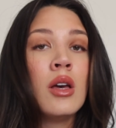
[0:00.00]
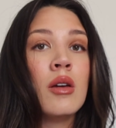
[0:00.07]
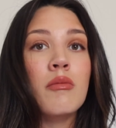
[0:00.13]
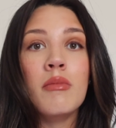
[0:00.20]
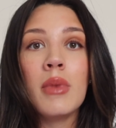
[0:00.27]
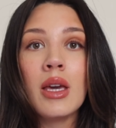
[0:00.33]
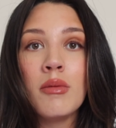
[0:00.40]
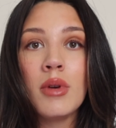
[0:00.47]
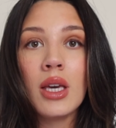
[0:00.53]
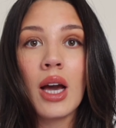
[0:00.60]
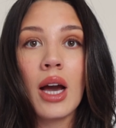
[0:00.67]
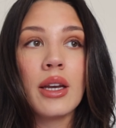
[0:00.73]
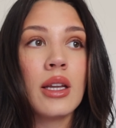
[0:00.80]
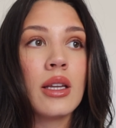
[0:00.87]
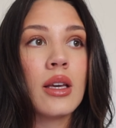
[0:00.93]
Maybe
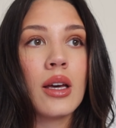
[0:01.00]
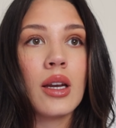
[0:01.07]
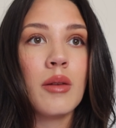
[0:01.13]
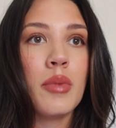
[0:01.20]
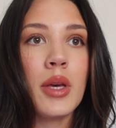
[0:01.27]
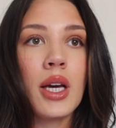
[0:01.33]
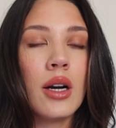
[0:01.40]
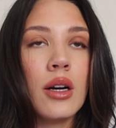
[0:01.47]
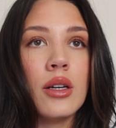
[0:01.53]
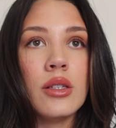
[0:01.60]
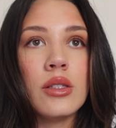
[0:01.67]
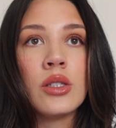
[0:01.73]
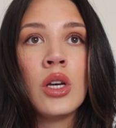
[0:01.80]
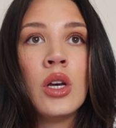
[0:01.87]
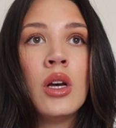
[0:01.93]
I didn't get it
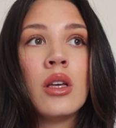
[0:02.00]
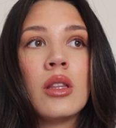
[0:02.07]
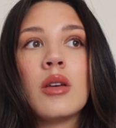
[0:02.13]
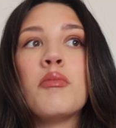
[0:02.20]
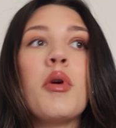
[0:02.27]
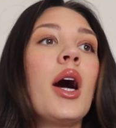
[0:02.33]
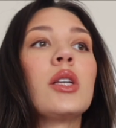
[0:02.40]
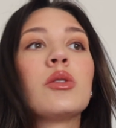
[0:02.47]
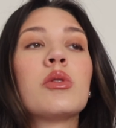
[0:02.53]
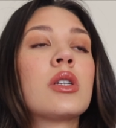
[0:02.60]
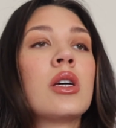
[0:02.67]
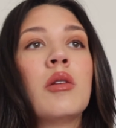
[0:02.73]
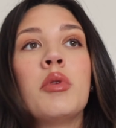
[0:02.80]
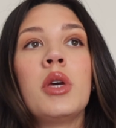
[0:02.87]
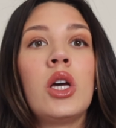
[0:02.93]
because the boss was
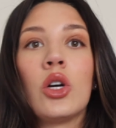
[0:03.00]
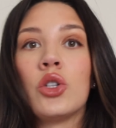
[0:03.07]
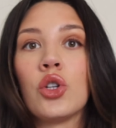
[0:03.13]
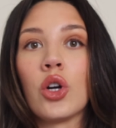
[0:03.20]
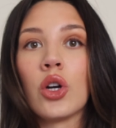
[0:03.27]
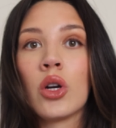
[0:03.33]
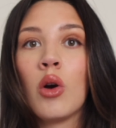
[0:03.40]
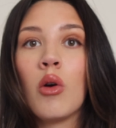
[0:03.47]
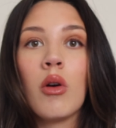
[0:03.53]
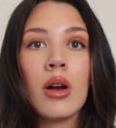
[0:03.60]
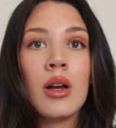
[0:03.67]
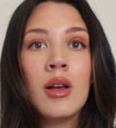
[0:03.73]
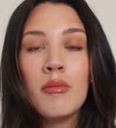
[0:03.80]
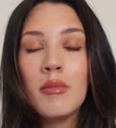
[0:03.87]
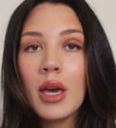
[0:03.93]
gonna be a jerk, or
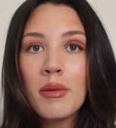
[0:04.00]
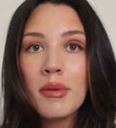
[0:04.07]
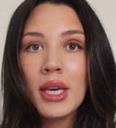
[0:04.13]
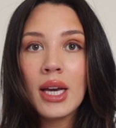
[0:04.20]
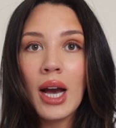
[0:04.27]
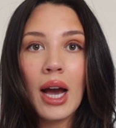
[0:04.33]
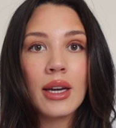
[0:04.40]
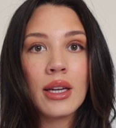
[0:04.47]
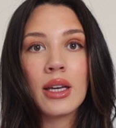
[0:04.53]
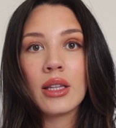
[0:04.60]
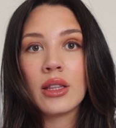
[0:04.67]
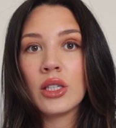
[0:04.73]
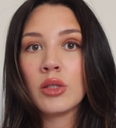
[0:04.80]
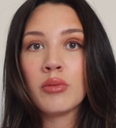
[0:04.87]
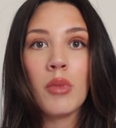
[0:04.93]
maybe I didn't
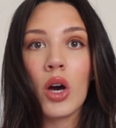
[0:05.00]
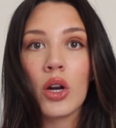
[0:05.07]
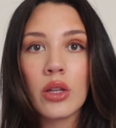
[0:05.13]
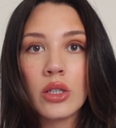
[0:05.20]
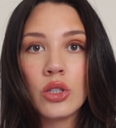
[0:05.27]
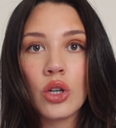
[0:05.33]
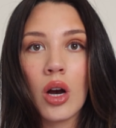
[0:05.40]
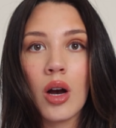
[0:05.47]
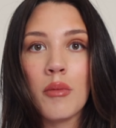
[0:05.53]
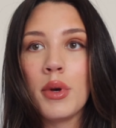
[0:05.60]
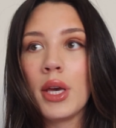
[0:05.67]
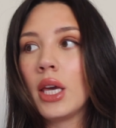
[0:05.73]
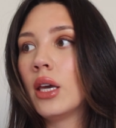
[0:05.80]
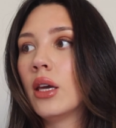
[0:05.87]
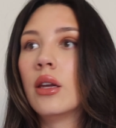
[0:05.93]
get this modeling
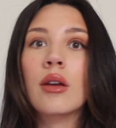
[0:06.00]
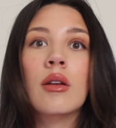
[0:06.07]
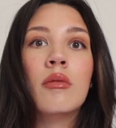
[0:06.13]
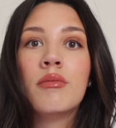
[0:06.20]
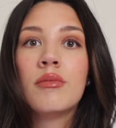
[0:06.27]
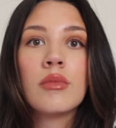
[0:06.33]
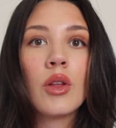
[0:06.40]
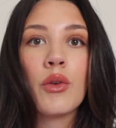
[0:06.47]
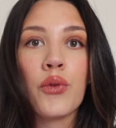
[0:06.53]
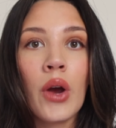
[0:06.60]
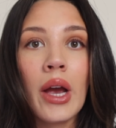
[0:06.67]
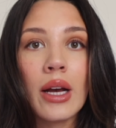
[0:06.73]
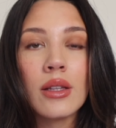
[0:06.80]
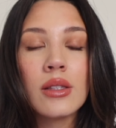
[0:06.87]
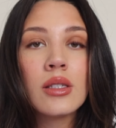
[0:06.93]
job in
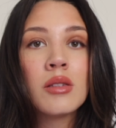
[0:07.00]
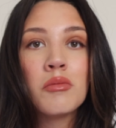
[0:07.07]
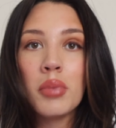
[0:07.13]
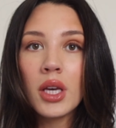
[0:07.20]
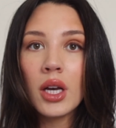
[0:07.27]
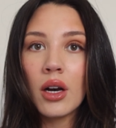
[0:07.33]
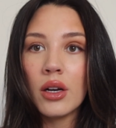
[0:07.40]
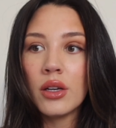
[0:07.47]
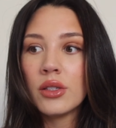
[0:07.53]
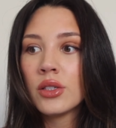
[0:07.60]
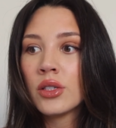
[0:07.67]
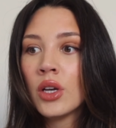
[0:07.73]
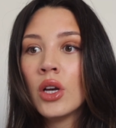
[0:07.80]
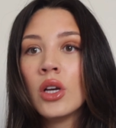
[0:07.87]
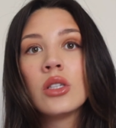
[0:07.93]
France
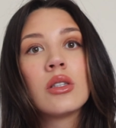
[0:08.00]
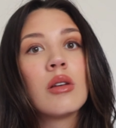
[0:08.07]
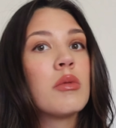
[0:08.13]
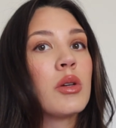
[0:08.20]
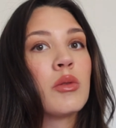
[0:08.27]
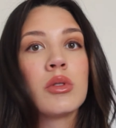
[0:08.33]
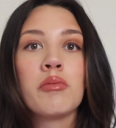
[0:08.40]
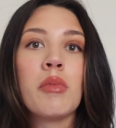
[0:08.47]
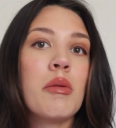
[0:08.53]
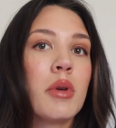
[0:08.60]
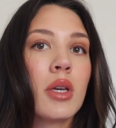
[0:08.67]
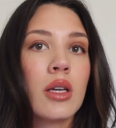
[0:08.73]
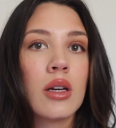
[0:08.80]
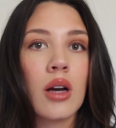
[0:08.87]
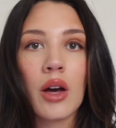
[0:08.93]
because something was
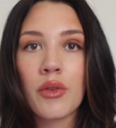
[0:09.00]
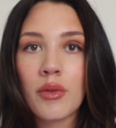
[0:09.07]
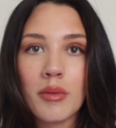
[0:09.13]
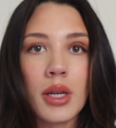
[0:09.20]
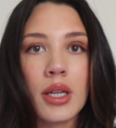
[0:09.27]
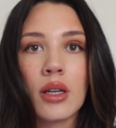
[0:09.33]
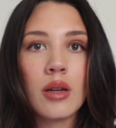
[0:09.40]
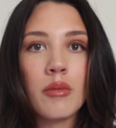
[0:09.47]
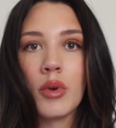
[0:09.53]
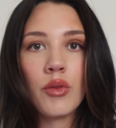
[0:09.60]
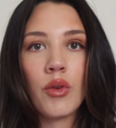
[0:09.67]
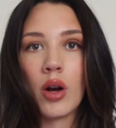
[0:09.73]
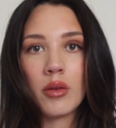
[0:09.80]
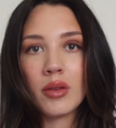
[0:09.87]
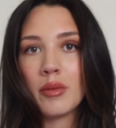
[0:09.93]
maybe, God forbid, gonna be
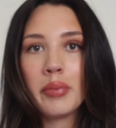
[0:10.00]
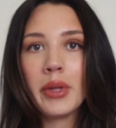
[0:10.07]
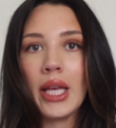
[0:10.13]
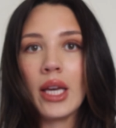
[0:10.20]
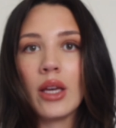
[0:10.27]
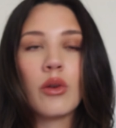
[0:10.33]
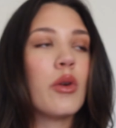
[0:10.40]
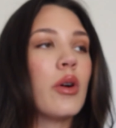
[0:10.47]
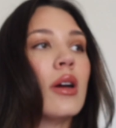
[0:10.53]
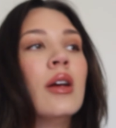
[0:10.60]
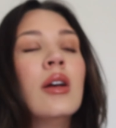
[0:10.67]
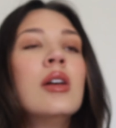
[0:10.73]
wrong with the plane, or